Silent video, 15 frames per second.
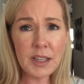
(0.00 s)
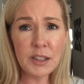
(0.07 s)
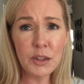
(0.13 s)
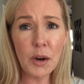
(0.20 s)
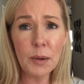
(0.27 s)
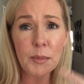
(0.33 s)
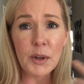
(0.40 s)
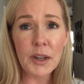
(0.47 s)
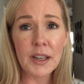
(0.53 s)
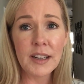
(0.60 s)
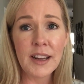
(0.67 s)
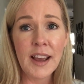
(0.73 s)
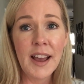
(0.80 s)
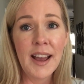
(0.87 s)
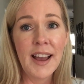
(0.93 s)
Sorry, I'm
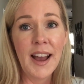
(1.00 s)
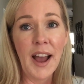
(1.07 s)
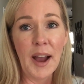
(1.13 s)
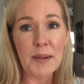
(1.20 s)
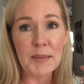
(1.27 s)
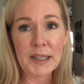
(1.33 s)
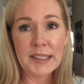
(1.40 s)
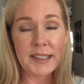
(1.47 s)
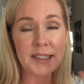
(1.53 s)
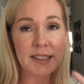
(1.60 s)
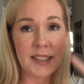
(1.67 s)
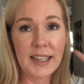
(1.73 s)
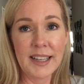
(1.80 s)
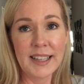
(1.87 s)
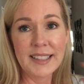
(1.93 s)
looking at my
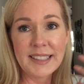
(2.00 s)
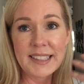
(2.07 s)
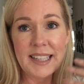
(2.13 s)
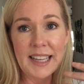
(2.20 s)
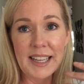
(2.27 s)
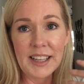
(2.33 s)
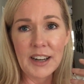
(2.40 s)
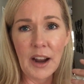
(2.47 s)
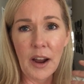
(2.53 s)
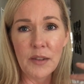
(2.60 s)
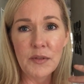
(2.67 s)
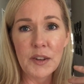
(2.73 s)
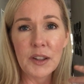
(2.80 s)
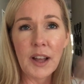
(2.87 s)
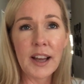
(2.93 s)
skin. I
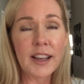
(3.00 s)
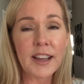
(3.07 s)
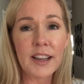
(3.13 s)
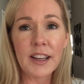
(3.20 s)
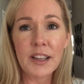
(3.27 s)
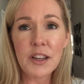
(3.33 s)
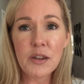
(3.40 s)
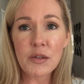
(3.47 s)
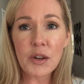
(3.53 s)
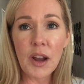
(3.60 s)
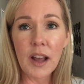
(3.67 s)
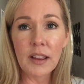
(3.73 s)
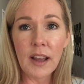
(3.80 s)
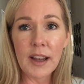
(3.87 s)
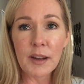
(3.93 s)
feel like usually
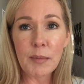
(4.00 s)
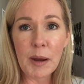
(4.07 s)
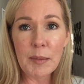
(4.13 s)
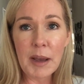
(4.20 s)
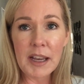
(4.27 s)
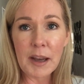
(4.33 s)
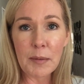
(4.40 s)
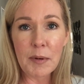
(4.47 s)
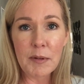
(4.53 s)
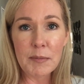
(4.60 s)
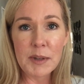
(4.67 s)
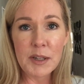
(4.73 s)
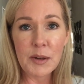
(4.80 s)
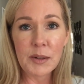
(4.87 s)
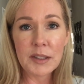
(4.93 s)
I like my makeup. I've
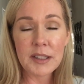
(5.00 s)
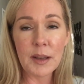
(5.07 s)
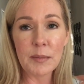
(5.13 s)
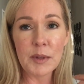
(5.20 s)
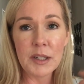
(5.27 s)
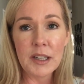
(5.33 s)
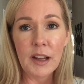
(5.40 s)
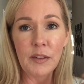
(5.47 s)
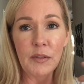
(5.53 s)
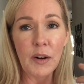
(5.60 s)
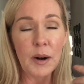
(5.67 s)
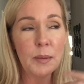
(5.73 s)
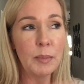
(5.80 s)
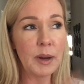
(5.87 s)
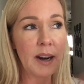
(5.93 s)
been doing something
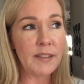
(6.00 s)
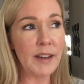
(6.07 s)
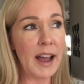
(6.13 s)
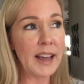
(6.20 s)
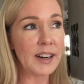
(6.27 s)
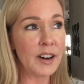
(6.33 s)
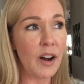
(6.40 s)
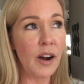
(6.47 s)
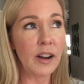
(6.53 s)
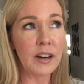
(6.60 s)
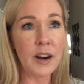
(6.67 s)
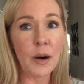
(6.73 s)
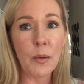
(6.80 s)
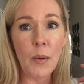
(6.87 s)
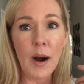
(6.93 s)
different, but I've had it
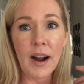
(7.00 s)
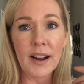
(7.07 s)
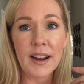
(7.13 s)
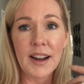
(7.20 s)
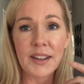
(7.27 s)
on a while,